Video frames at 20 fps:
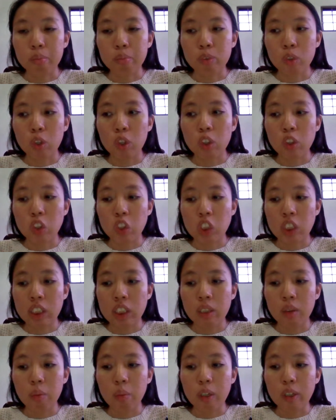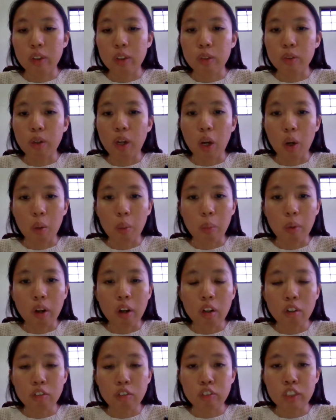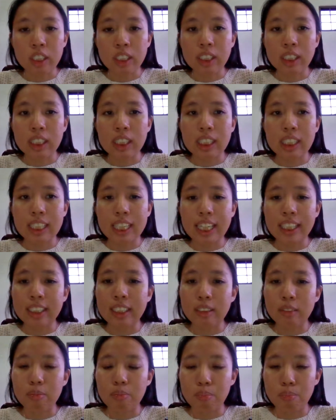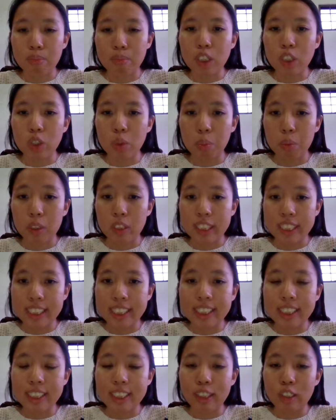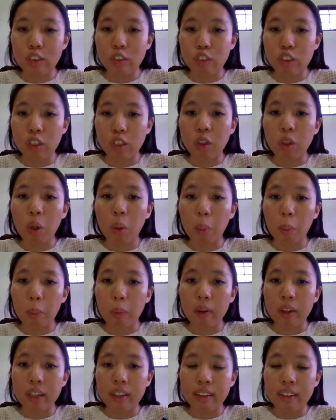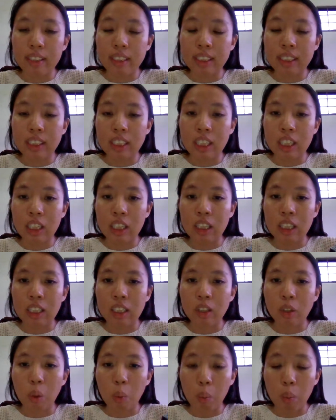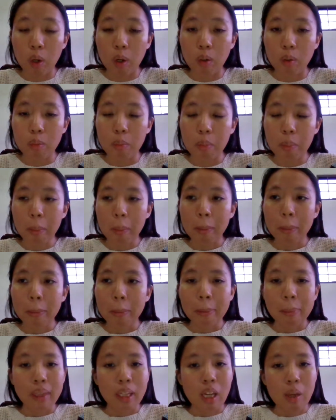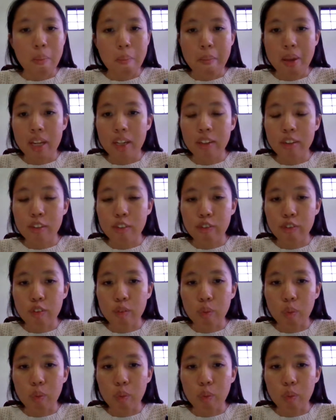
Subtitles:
Consciously, when you are aware of this, it gets much more easier to incorporate this in your world in many different